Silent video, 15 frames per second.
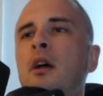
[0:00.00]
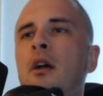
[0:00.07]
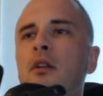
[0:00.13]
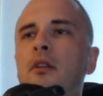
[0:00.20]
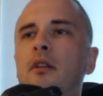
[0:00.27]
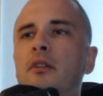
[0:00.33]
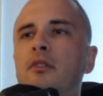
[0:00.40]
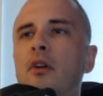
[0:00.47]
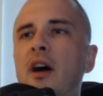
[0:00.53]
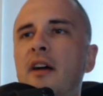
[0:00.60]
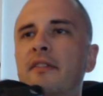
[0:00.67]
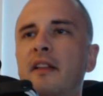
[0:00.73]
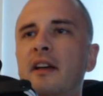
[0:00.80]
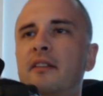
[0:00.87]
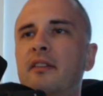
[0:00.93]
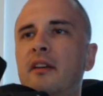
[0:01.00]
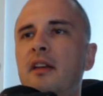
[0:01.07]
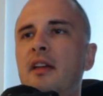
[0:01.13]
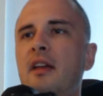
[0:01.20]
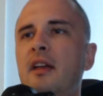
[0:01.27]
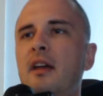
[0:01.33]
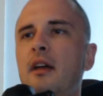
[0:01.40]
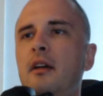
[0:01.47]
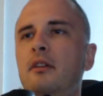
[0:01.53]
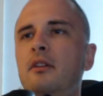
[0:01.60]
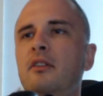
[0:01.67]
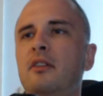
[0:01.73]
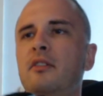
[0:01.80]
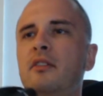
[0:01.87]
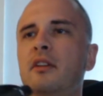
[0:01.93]
Triflexer here. You
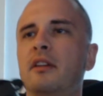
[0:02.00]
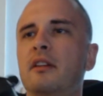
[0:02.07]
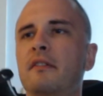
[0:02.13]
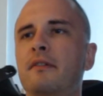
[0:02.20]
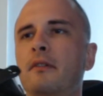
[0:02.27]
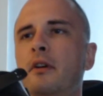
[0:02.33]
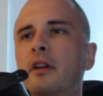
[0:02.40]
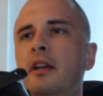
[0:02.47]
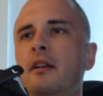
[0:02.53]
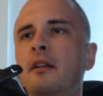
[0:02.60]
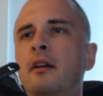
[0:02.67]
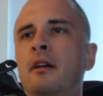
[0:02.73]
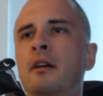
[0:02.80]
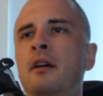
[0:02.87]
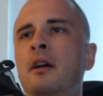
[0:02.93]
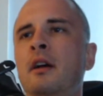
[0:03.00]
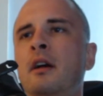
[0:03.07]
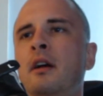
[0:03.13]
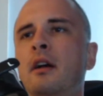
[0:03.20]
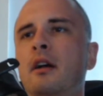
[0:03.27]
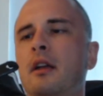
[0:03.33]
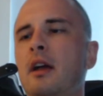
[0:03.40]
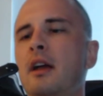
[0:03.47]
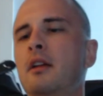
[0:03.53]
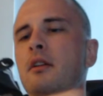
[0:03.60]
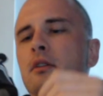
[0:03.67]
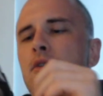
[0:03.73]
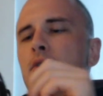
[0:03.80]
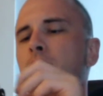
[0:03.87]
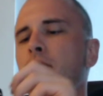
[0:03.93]
just stick your foot in. Okay,
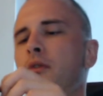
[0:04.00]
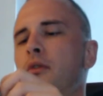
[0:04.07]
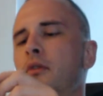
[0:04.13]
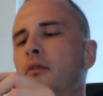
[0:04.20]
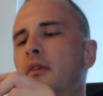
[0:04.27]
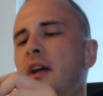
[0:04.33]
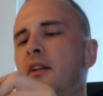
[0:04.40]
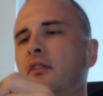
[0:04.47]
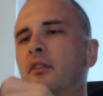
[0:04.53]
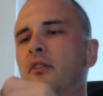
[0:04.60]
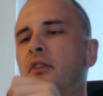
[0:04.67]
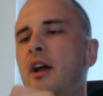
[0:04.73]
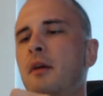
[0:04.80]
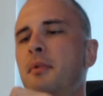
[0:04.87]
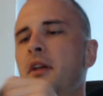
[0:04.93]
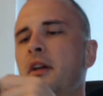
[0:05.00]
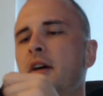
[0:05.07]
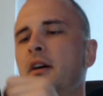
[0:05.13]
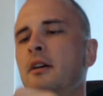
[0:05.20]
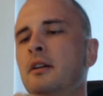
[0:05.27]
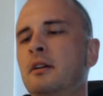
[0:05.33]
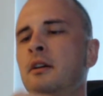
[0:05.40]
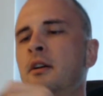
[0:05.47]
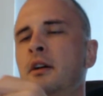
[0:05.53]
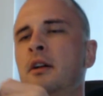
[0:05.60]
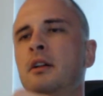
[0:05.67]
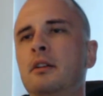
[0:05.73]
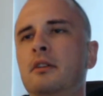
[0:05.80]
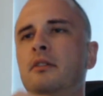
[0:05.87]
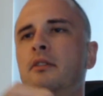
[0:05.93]
you use the ratchet strap here
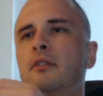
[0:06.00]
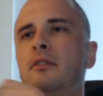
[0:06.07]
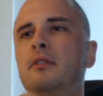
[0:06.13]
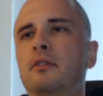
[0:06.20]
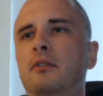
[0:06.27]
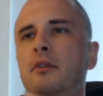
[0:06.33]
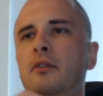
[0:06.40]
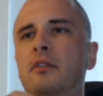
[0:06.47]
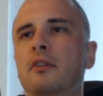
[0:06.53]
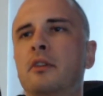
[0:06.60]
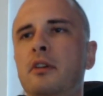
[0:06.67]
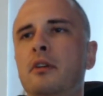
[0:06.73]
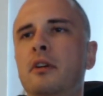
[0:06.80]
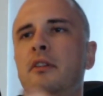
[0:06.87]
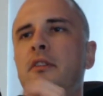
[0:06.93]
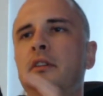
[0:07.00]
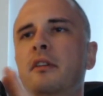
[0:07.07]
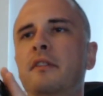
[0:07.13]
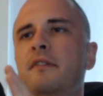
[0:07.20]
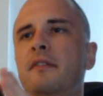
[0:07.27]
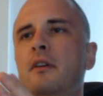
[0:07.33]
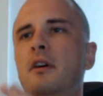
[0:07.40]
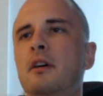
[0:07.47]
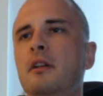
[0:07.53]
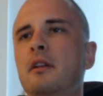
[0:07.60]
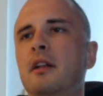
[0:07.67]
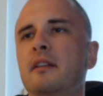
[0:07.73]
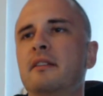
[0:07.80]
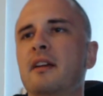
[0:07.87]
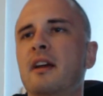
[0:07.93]
to secure it to your foot.
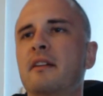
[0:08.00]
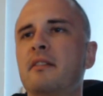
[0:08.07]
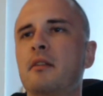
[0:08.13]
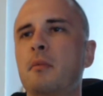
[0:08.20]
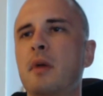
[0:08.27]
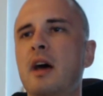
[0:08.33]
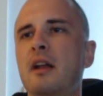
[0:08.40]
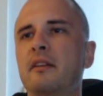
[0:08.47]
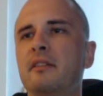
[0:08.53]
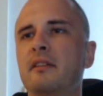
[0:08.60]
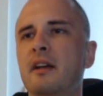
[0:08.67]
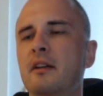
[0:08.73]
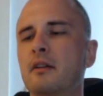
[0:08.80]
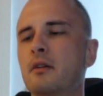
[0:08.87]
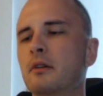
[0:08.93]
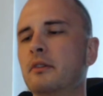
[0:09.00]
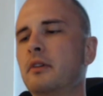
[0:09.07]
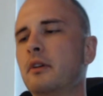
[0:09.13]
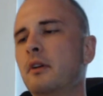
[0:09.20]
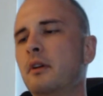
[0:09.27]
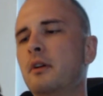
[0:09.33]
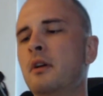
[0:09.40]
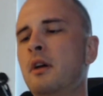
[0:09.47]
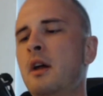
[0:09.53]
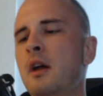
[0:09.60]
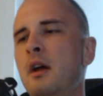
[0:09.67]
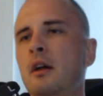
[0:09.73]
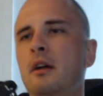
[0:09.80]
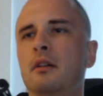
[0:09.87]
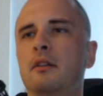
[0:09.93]
That takes about a second or two.
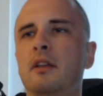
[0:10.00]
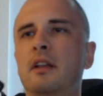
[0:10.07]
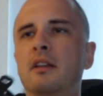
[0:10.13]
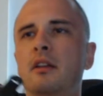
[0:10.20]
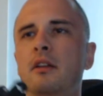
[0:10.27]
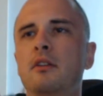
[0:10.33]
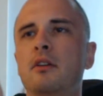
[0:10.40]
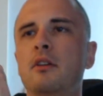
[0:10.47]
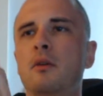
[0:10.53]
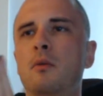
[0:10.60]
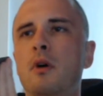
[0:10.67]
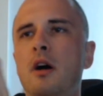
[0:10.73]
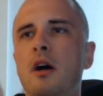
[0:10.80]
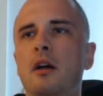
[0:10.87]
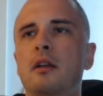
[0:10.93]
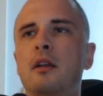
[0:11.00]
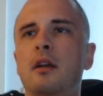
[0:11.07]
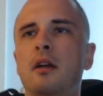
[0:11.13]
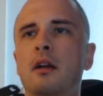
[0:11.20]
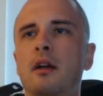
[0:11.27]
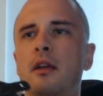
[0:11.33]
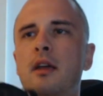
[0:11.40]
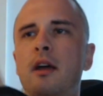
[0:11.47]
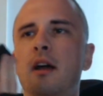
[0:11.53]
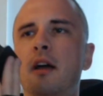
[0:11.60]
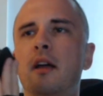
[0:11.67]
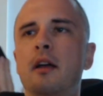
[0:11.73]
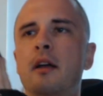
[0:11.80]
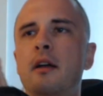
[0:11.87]
Then you can do your work, okay?